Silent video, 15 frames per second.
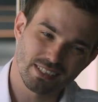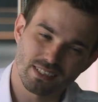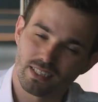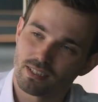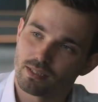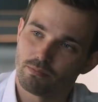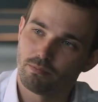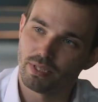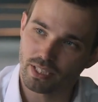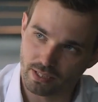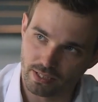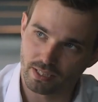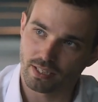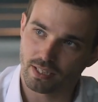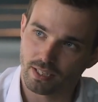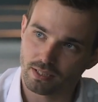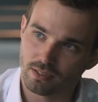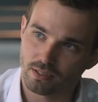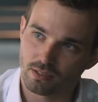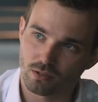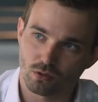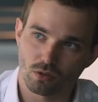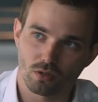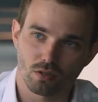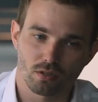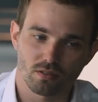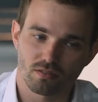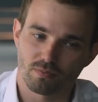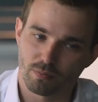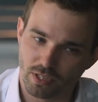it up in your mind. So it's really good
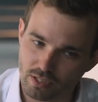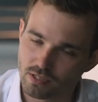to